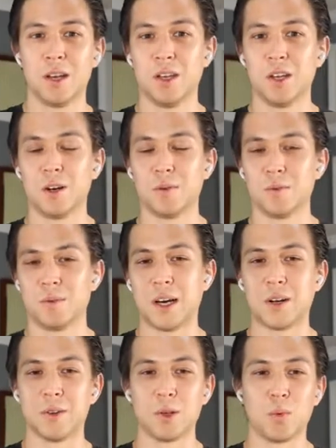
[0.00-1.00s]
not
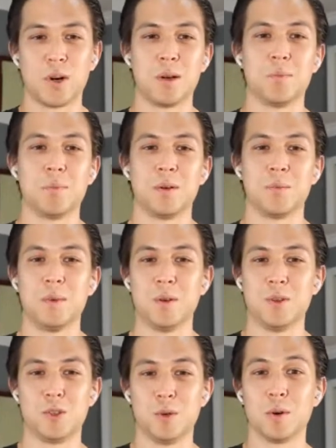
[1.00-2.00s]
only one, but maybe
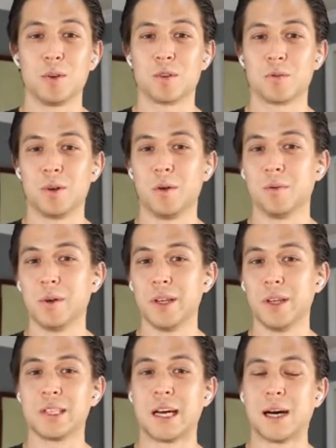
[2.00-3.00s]
2 or 3
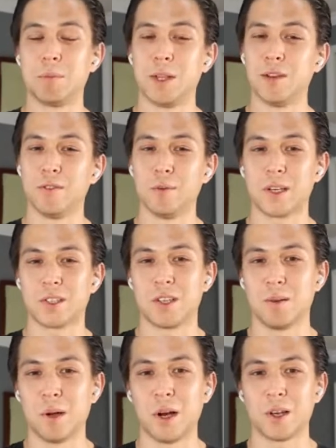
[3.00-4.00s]
really top level Mexican
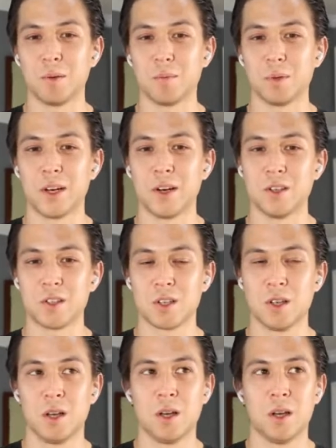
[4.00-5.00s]
American players
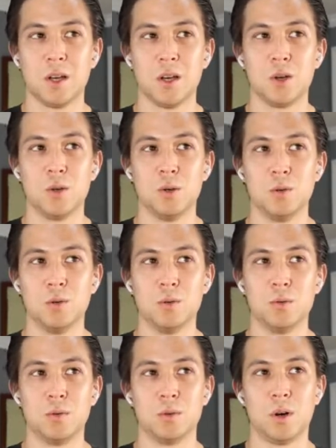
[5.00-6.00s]

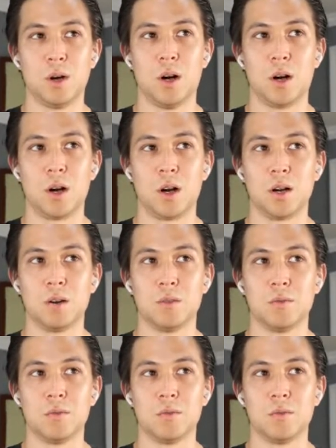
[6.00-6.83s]
who are,